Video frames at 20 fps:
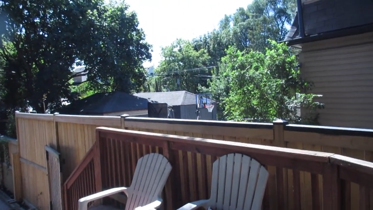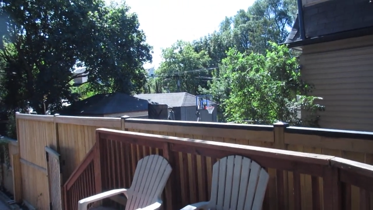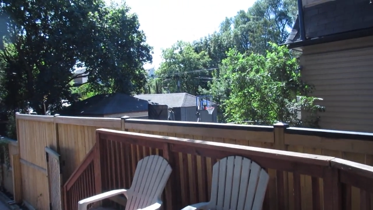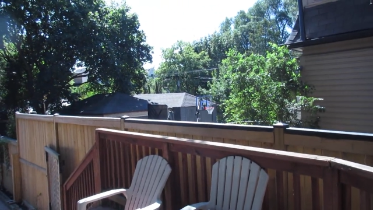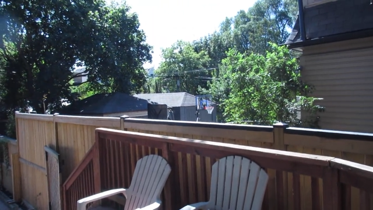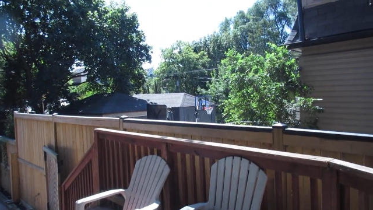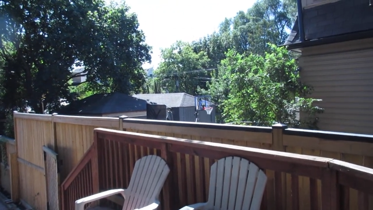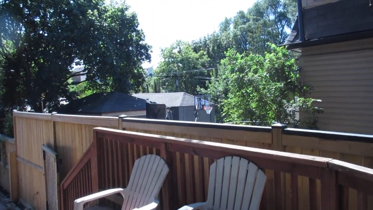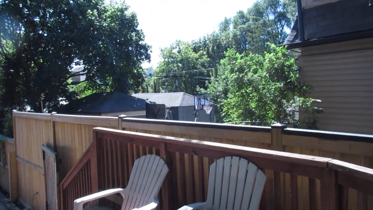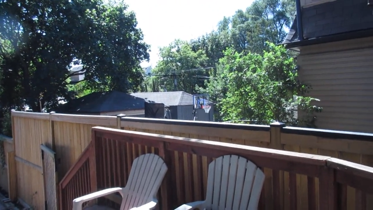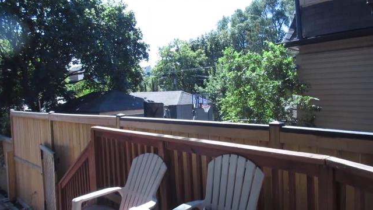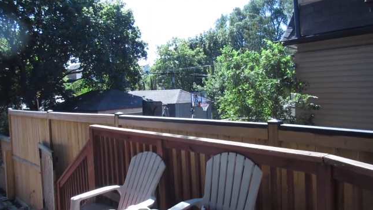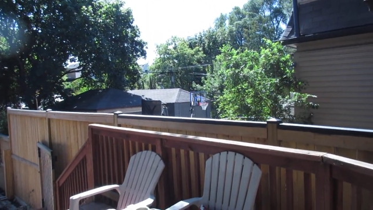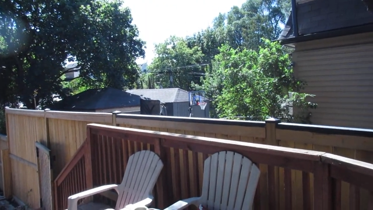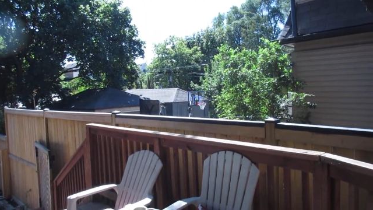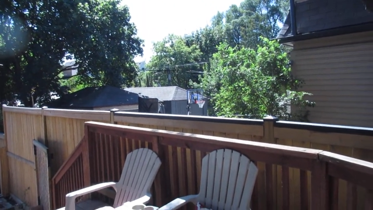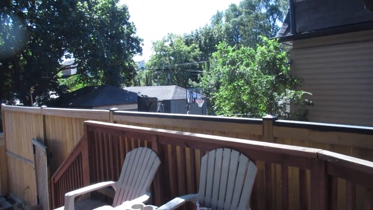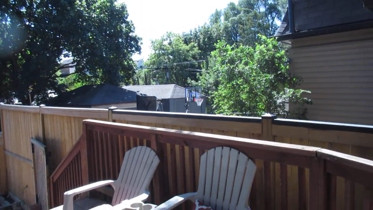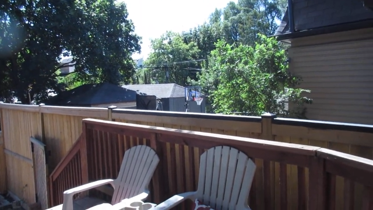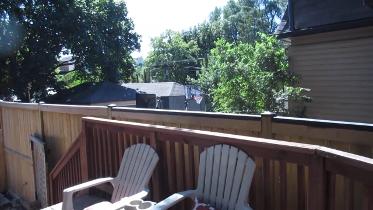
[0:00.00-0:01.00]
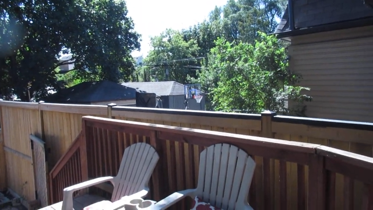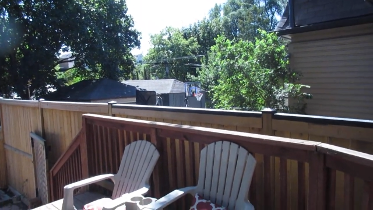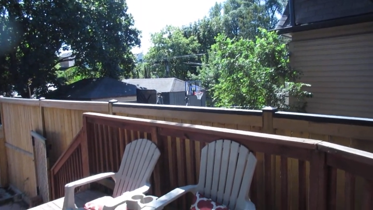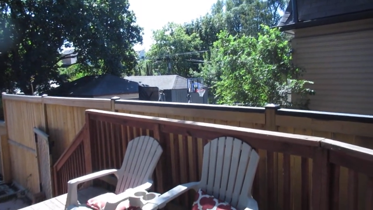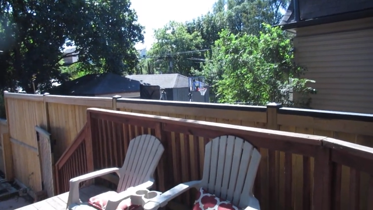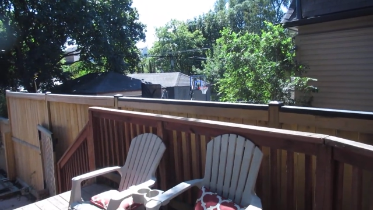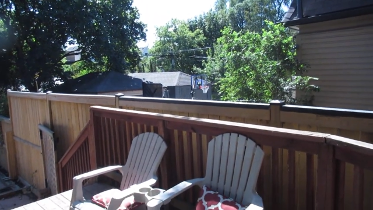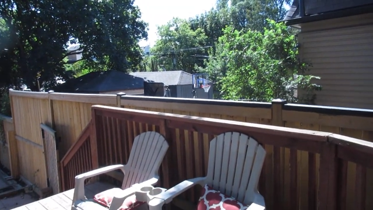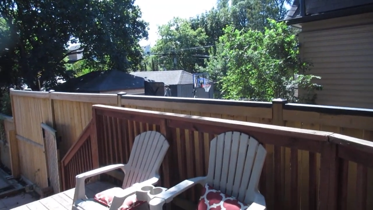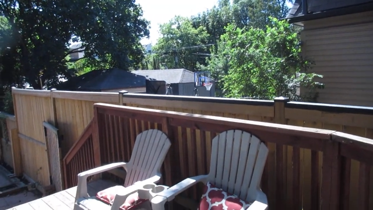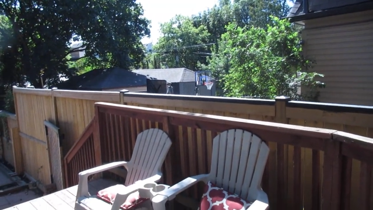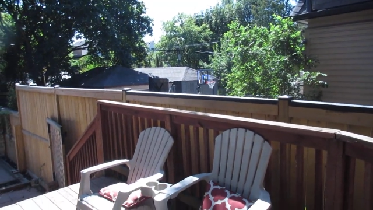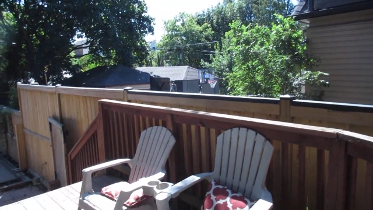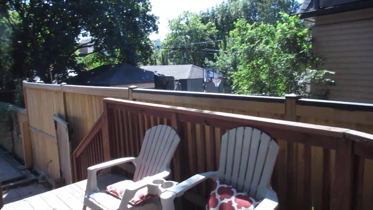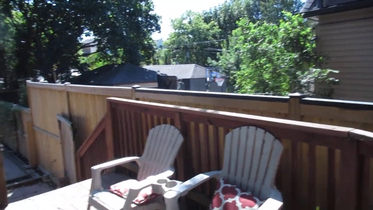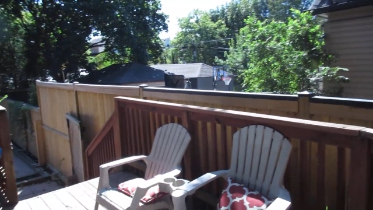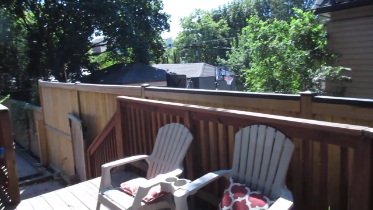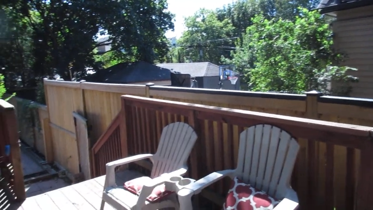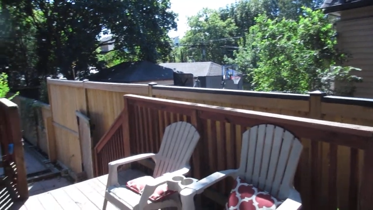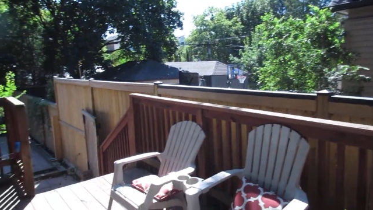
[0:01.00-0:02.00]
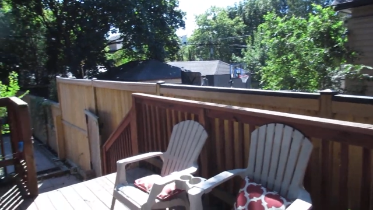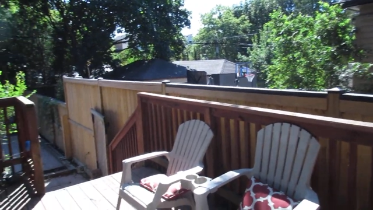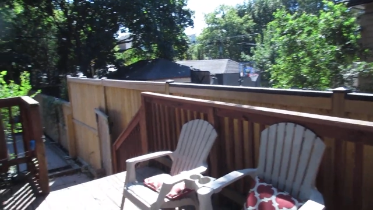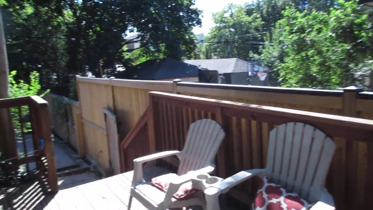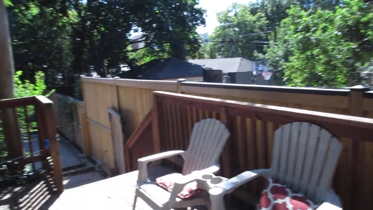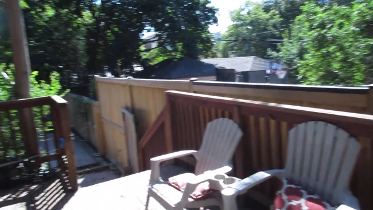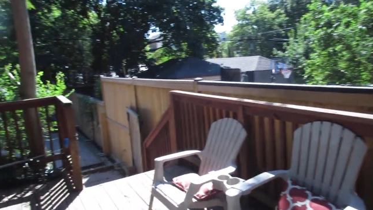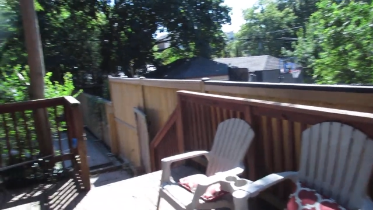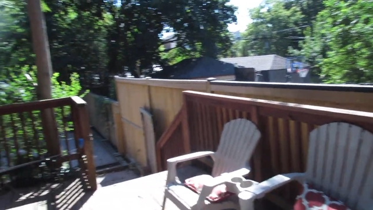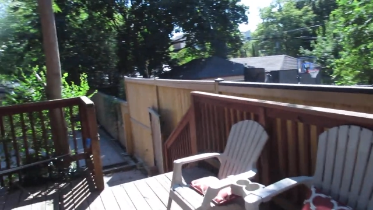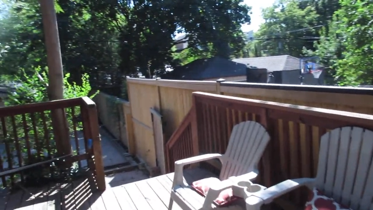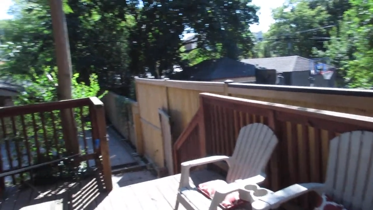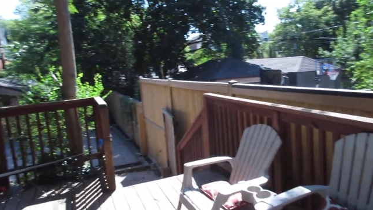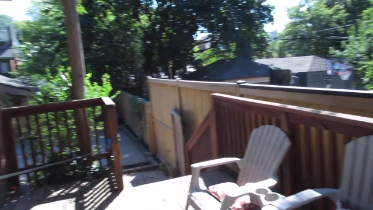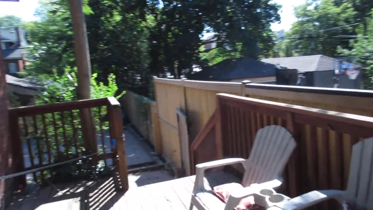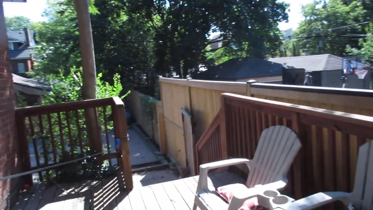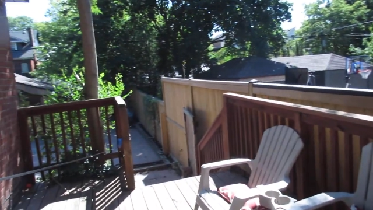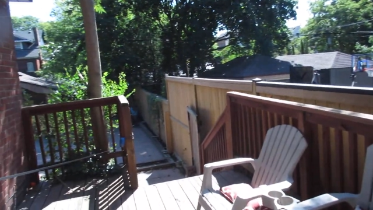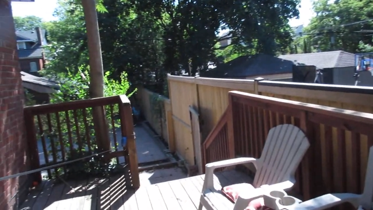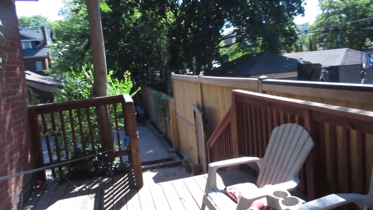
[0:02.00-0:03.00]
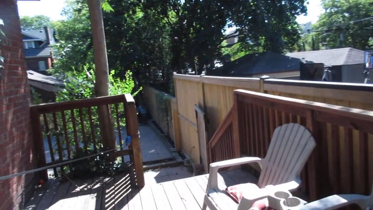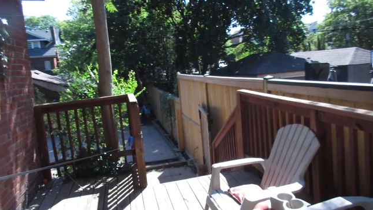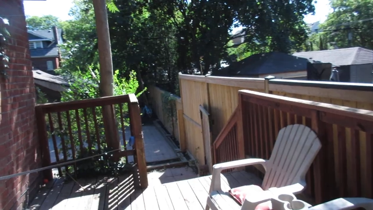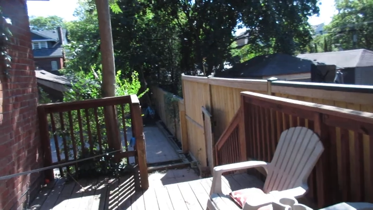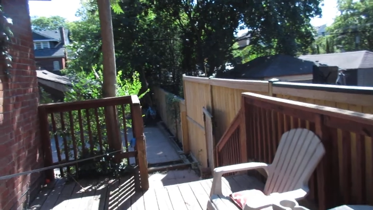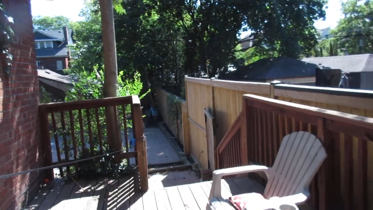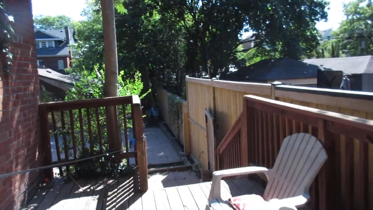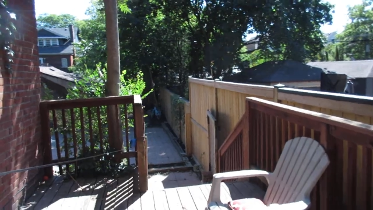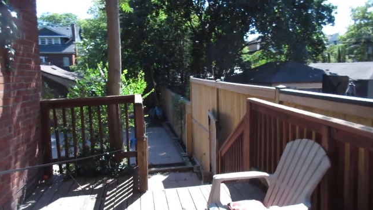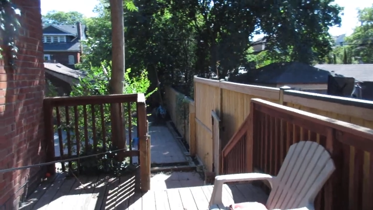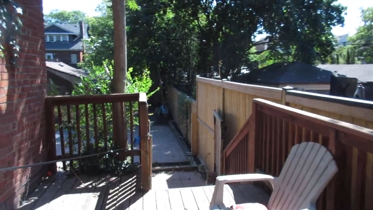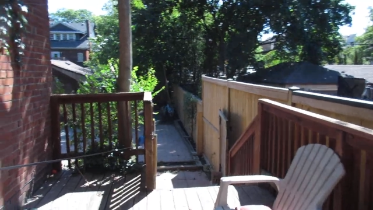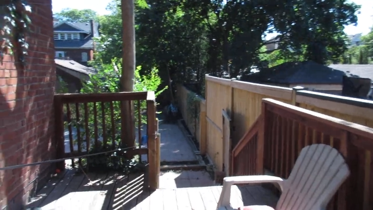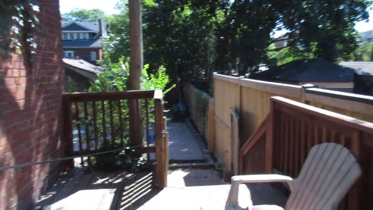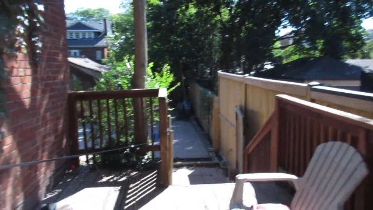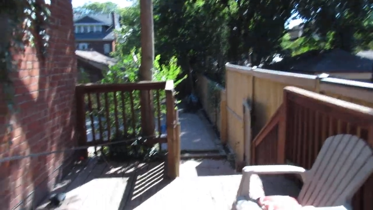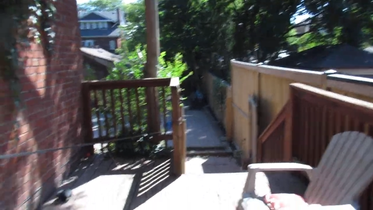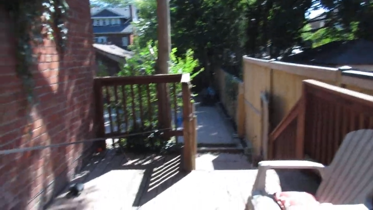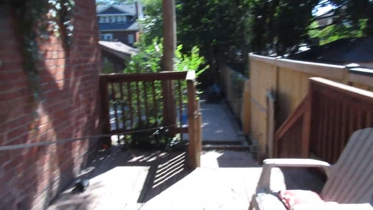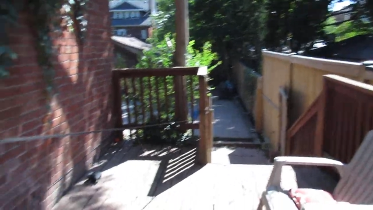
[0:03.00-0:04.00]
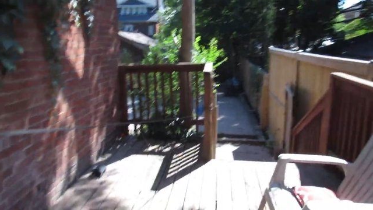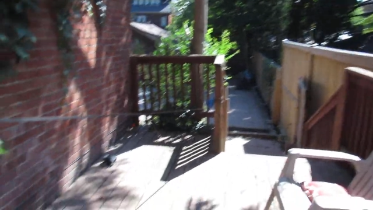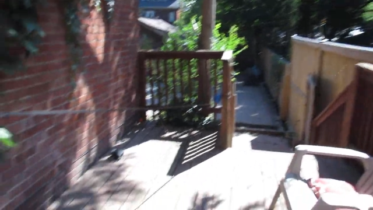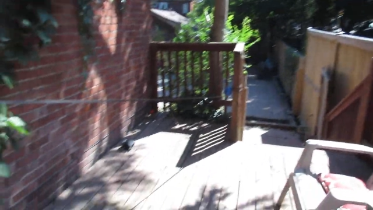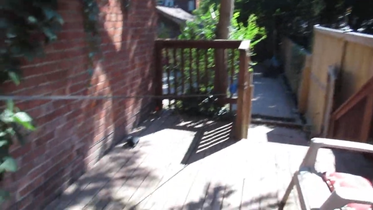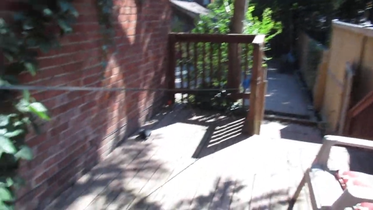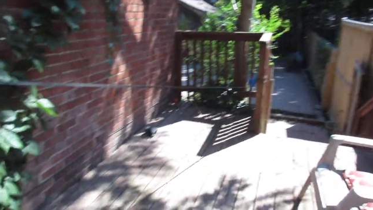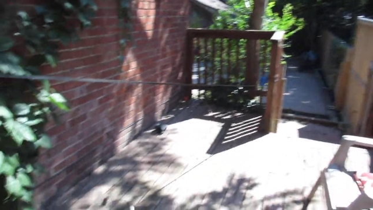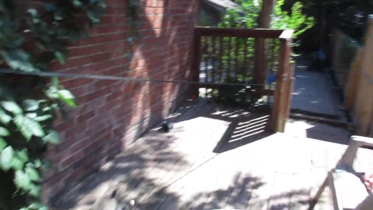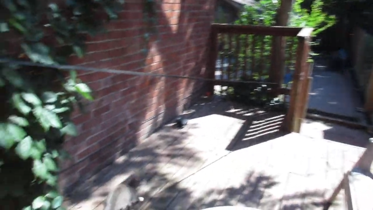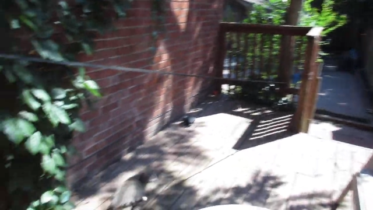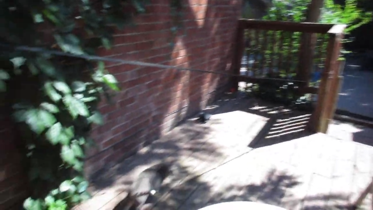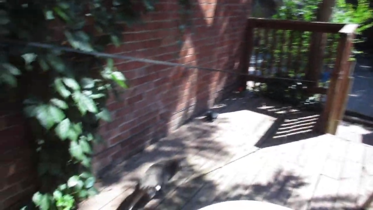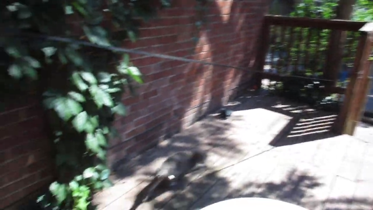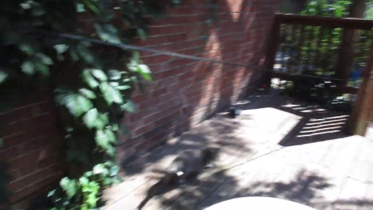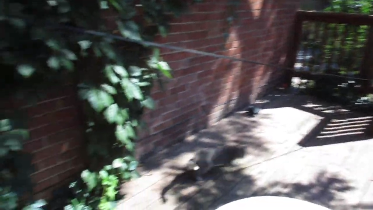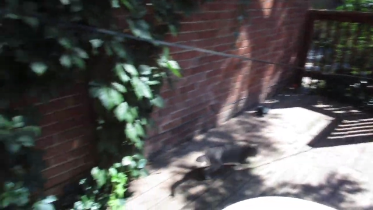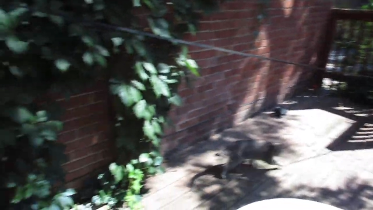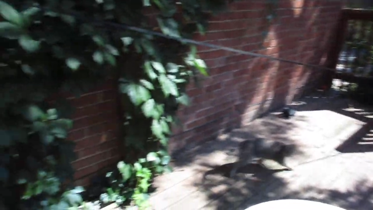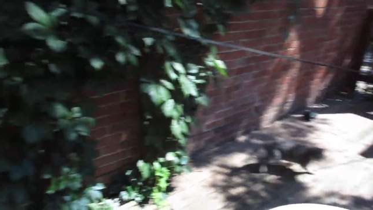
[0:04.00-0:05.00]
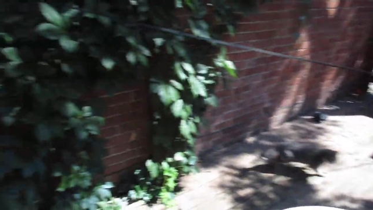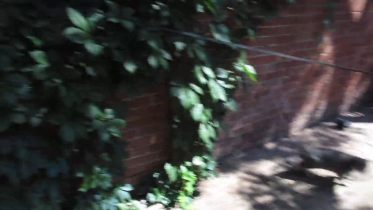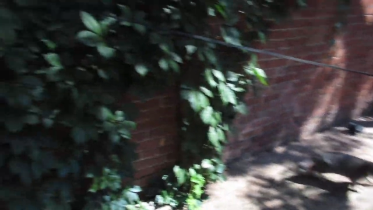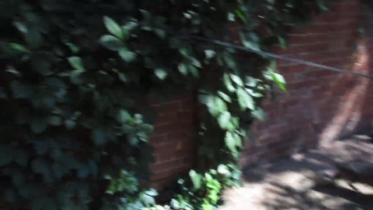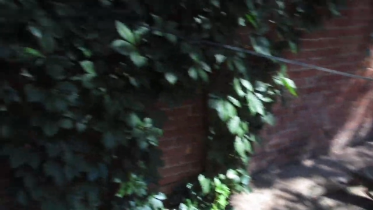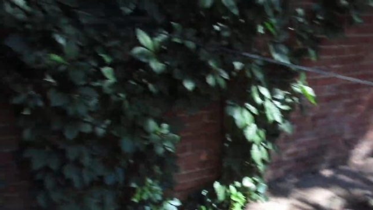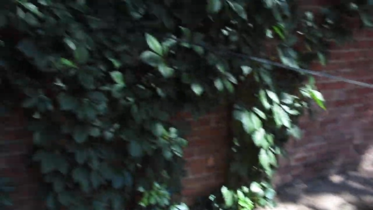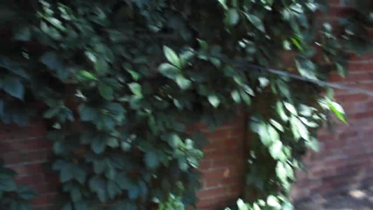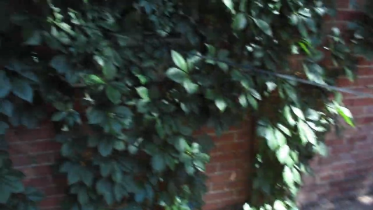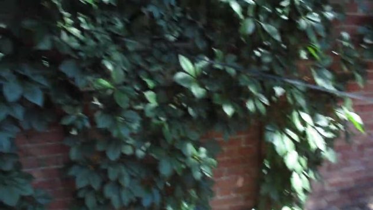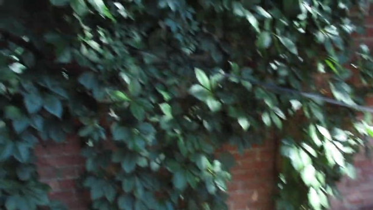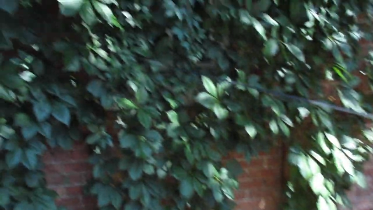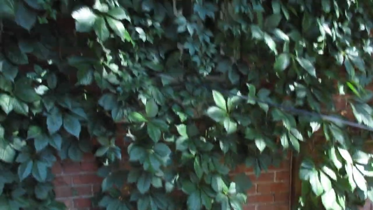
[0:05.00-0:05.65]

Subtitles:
No face is visible, so there are no lips to read.